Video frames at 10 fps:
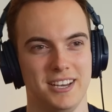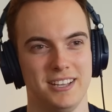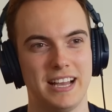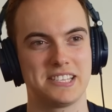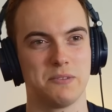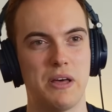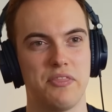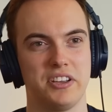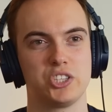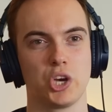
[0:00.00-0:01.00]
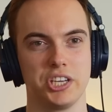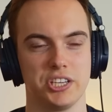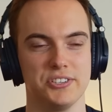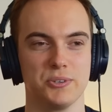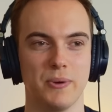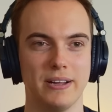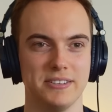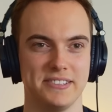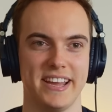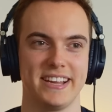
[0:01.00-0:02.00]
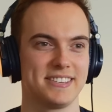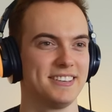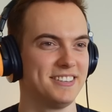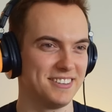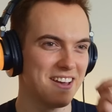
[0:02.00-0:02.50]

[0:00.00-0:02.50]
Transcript: That's the one thing Johnny can do well is dance. But